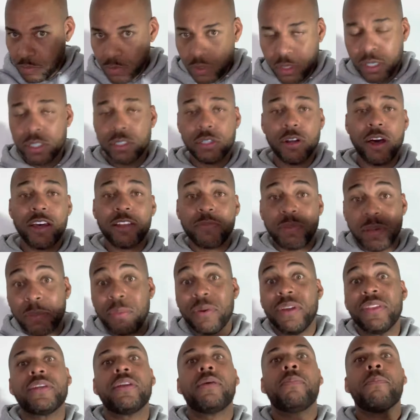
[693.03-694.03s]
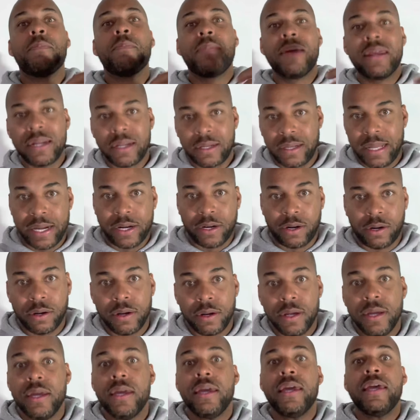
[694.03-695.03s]
I saw the people, and then a minute later,
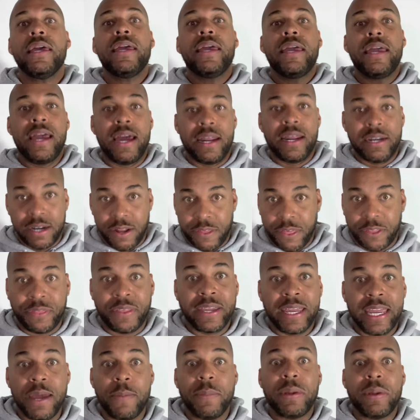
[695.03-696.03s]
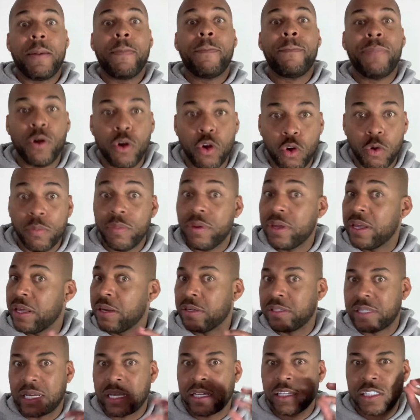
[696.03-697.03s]
another thing hit me, boom. And it's
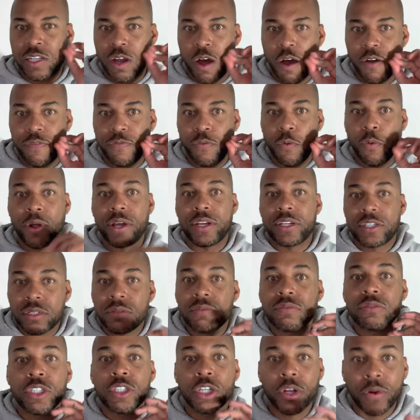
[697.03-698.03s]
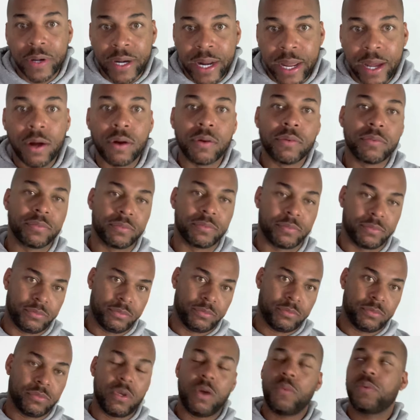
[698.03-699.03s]
like a soft voice, you're in hell.
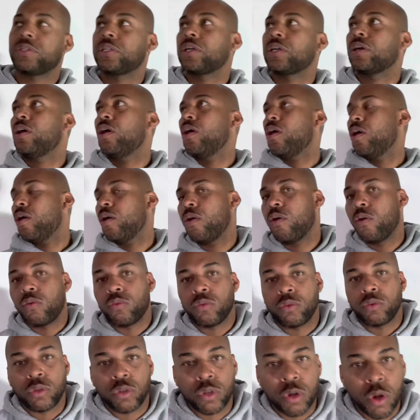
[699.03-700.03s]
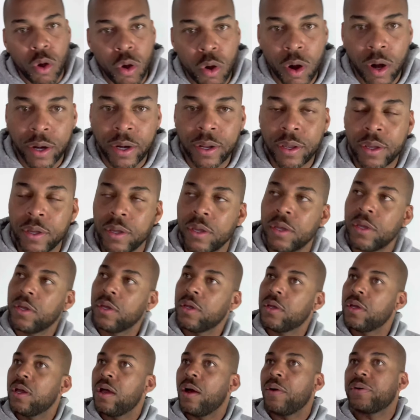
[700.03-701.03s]
I was like, oh, Lord.
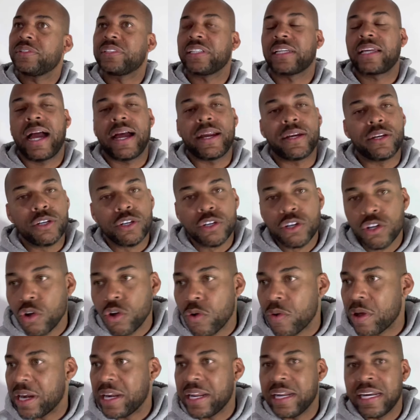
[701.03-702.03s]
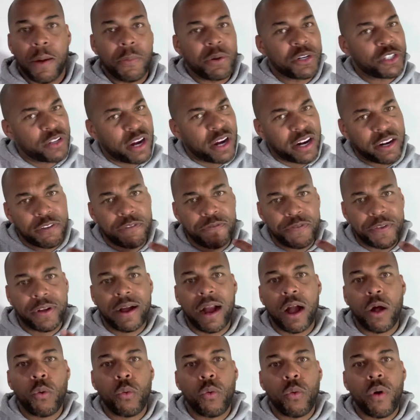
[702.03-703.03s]
I was like, I knew it. And I was trying to figure
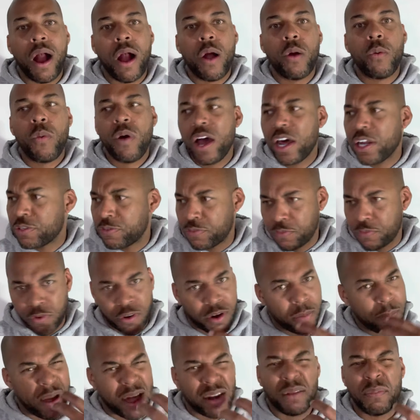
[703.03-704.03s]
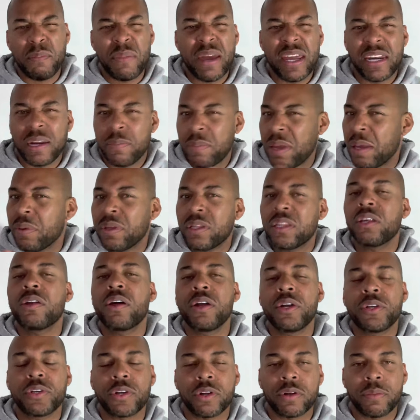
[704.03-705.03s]
out where I was for about a minute, maybe a little
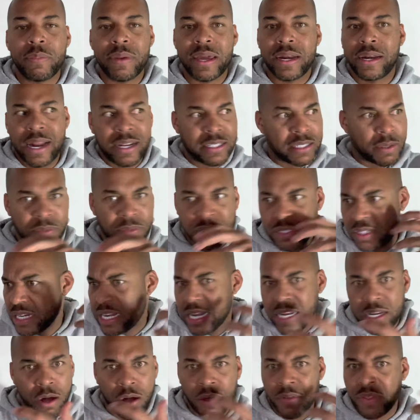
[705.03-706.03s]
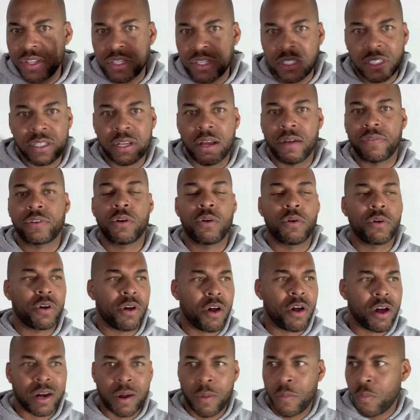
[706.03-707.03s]
under a minute, as I'm seeing all this stuff going
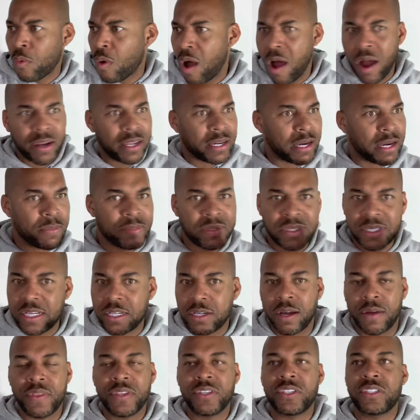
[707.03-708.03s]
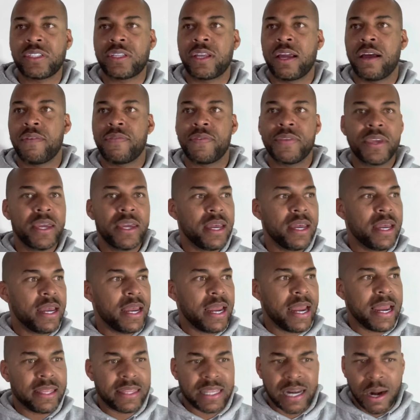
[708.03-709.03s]
on. I'm walking, I'm seeing all this stuff.
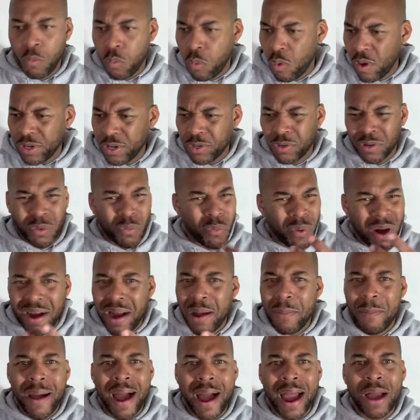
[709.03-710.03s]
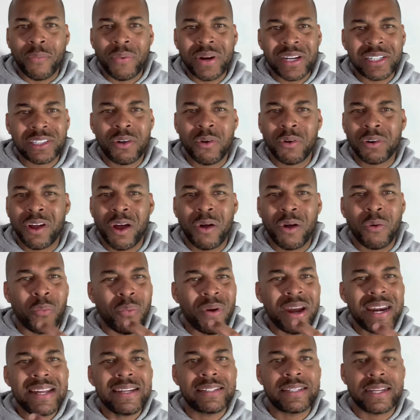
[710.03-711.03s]
And then I'm wondering, where am I? What is going on?
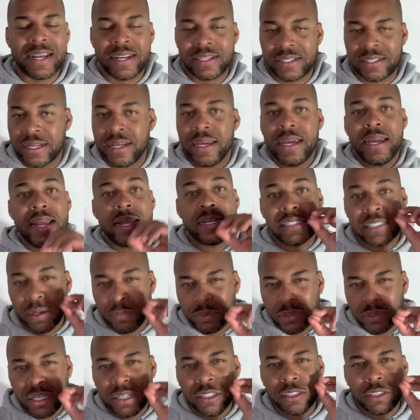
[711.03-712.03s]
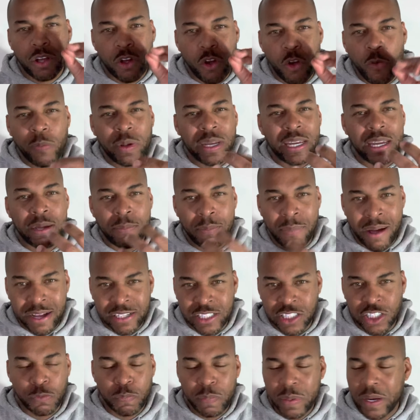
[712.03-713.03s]
What is this? And something told me in my
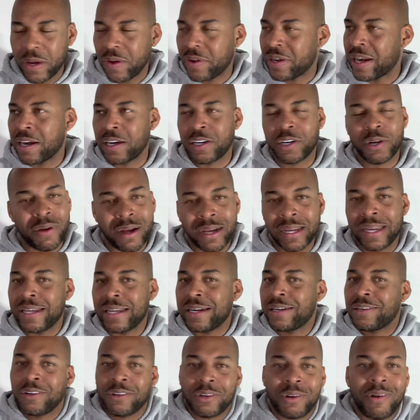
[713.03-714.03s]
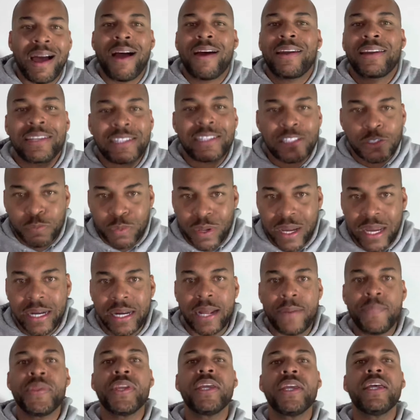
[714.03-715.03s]
spirit, I don't know how to explain
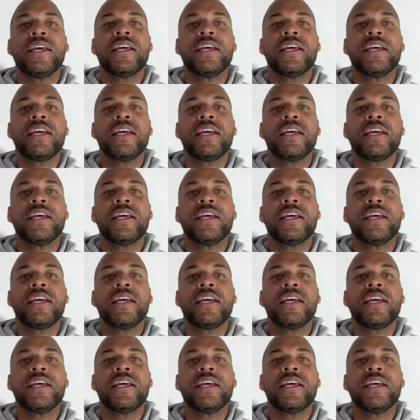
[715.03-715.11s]
it.